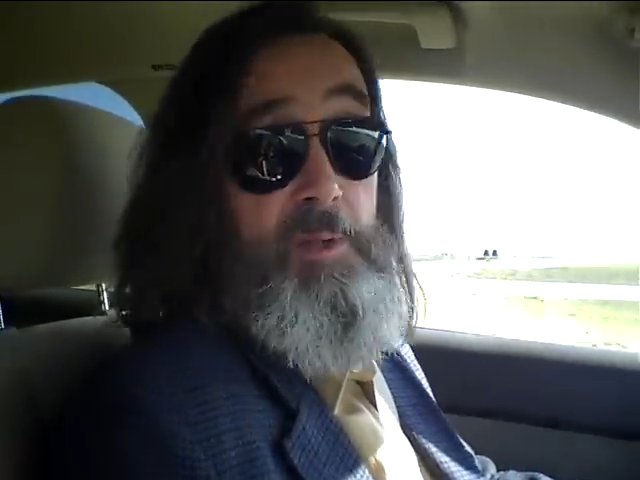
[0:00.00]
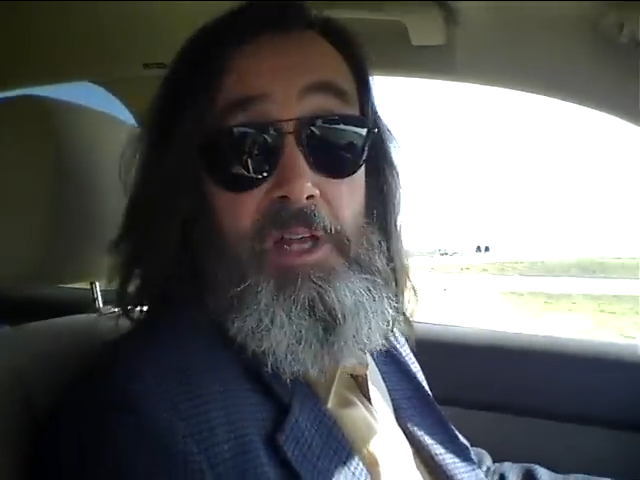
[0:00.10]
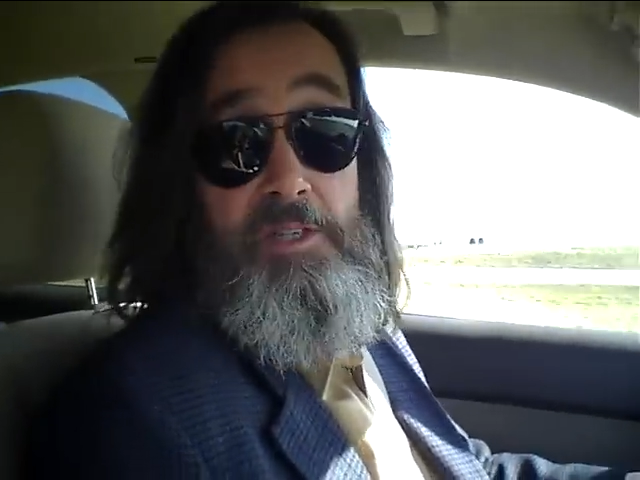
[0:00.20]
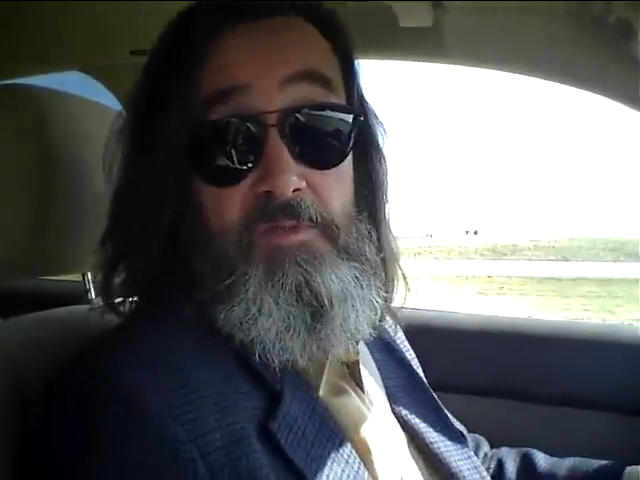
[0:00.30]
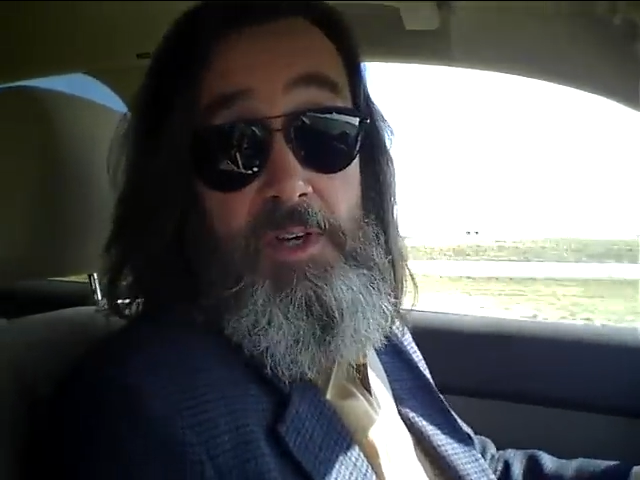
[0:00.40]
to be
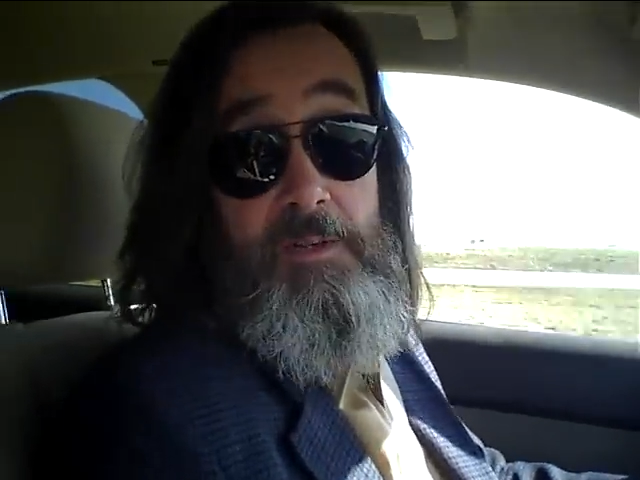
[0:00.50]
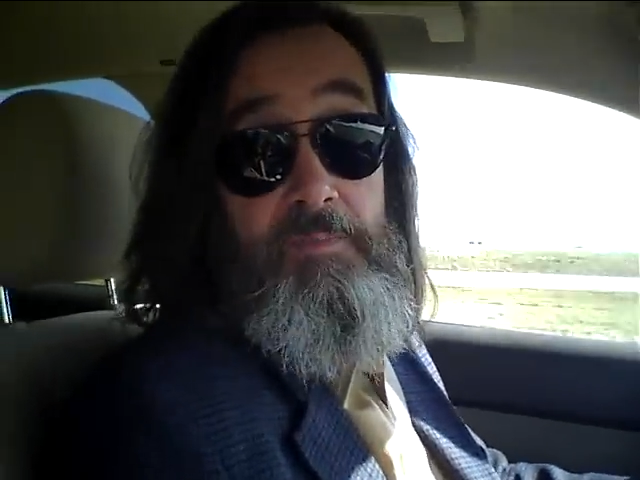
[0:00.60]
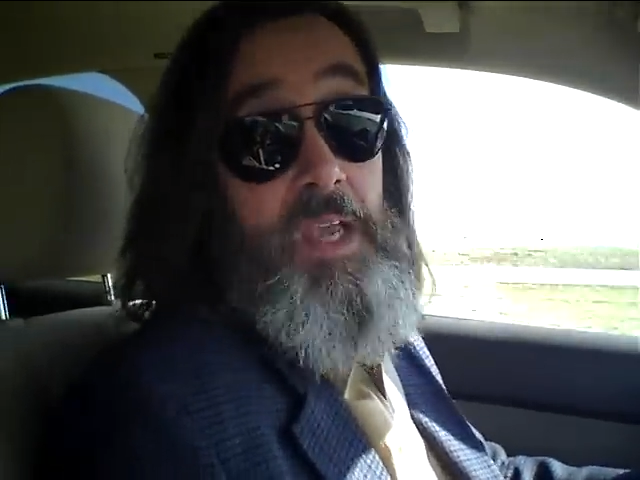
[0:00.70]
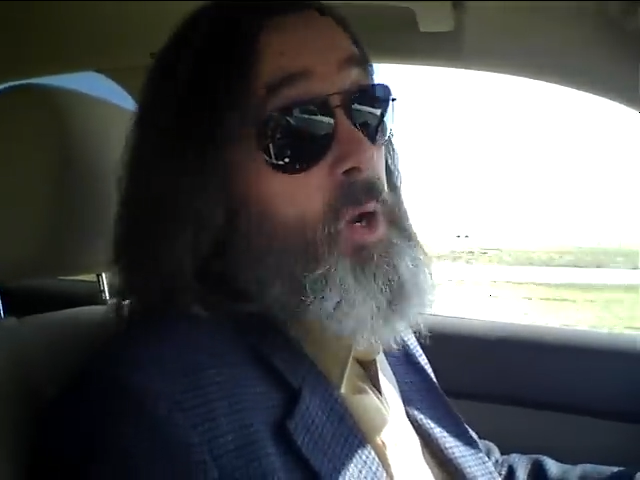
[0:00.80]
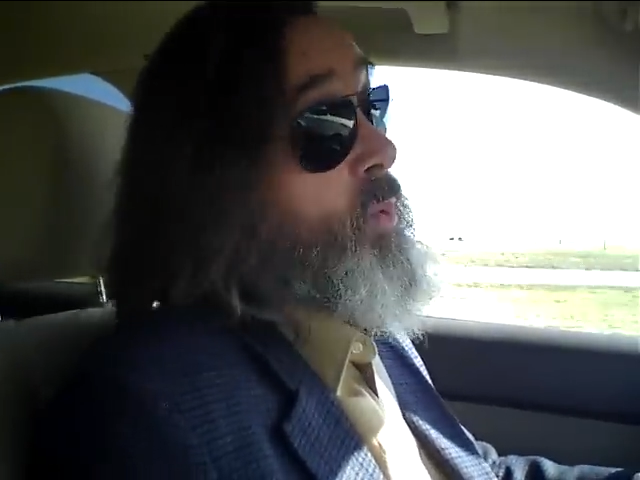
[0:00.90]
lots of
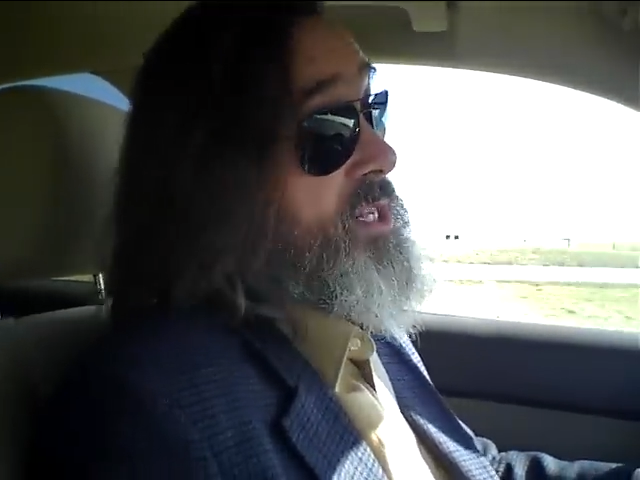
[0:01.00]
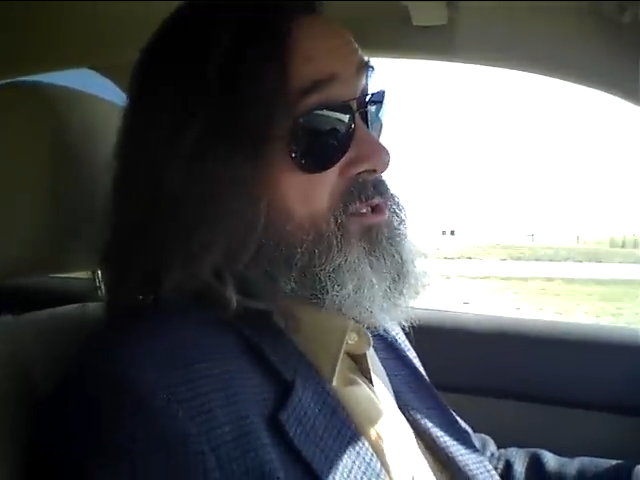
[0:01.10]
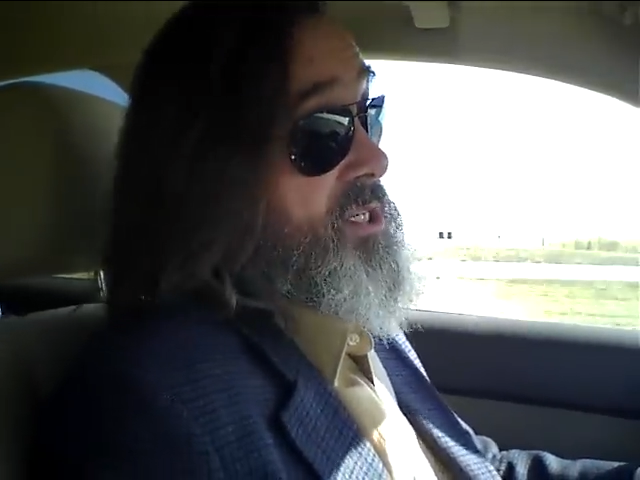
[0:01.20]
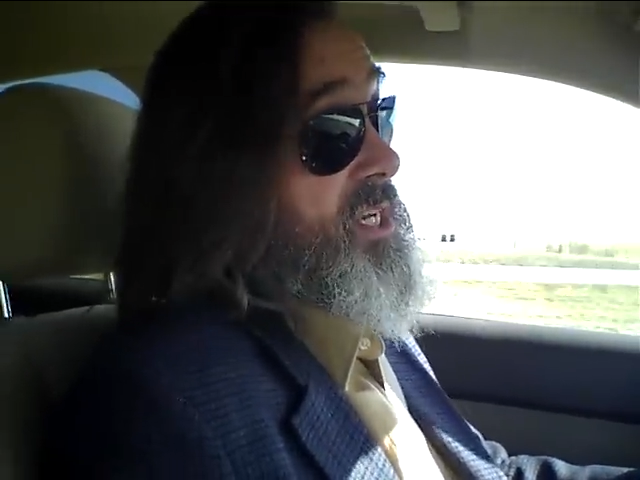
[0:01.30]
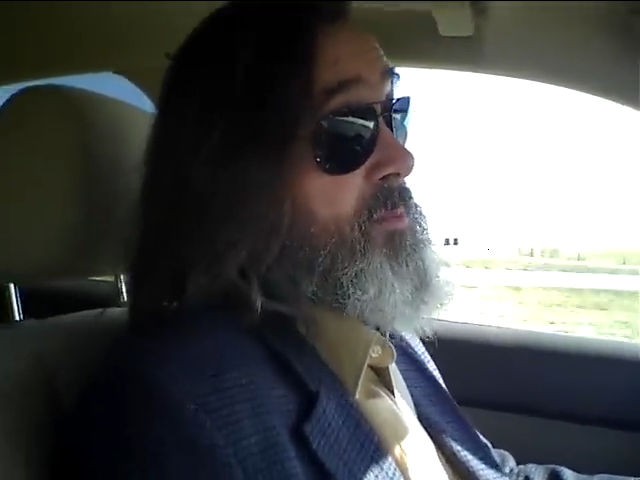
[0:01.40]
fun.
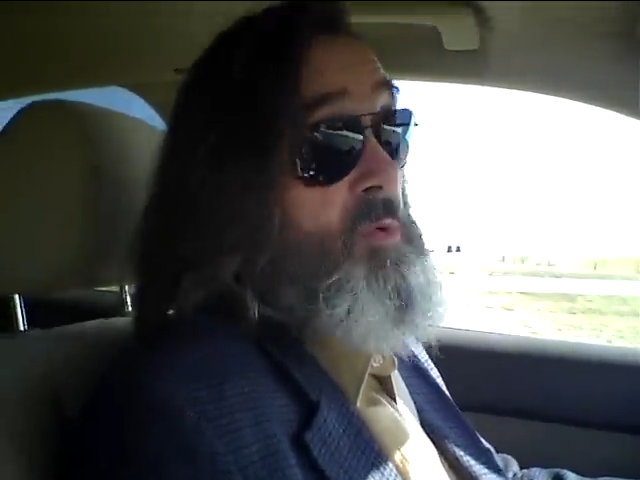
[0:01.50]
Wednesday